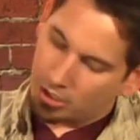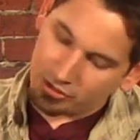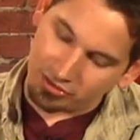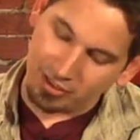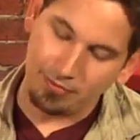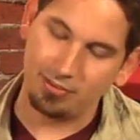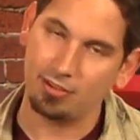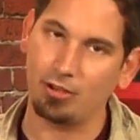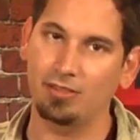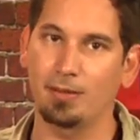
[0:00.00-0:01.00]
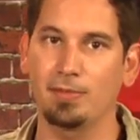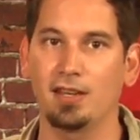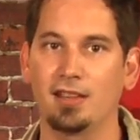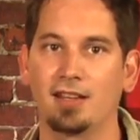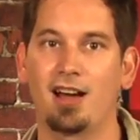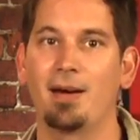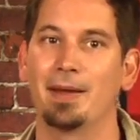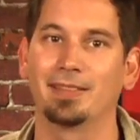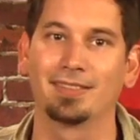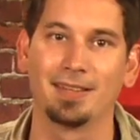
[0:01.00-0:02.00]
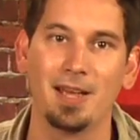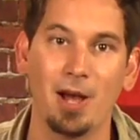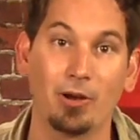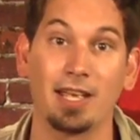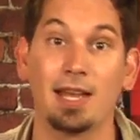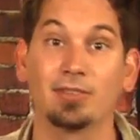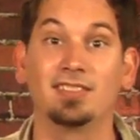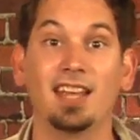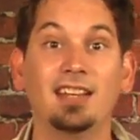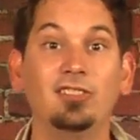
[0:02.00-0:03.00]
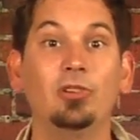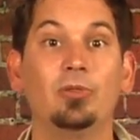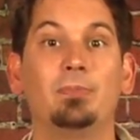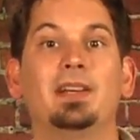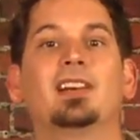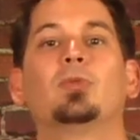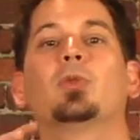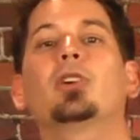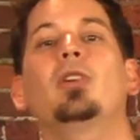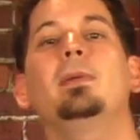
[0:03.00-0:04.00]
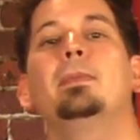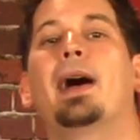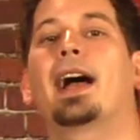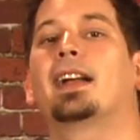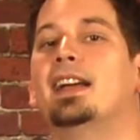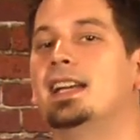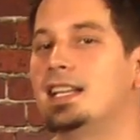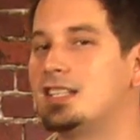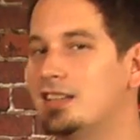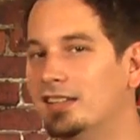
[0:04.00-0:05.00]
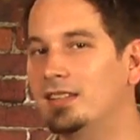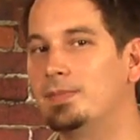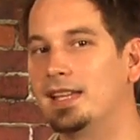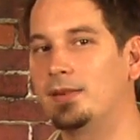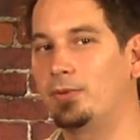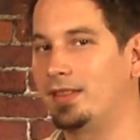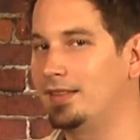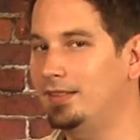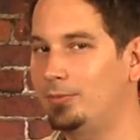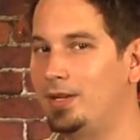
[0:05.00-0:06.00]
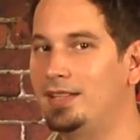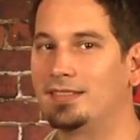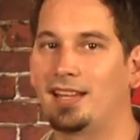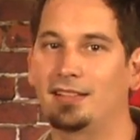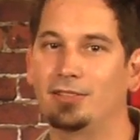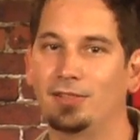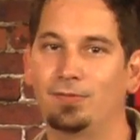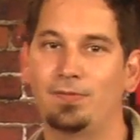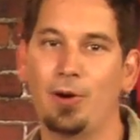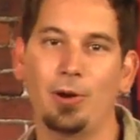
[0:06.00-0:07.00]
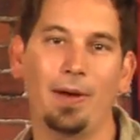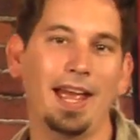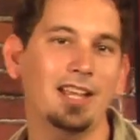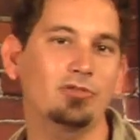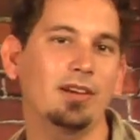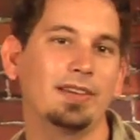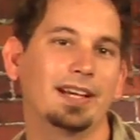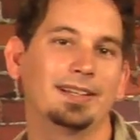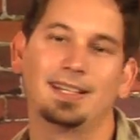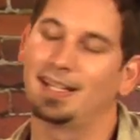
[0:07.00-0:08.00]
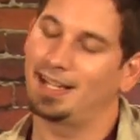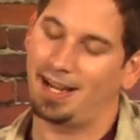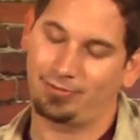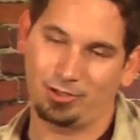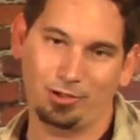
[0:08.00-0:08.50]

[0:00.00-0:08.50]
or just leave us a little something in the comments. Okay, now stay tuned because we're going to be back in just a bit with this week's Technolist photo and trivia after a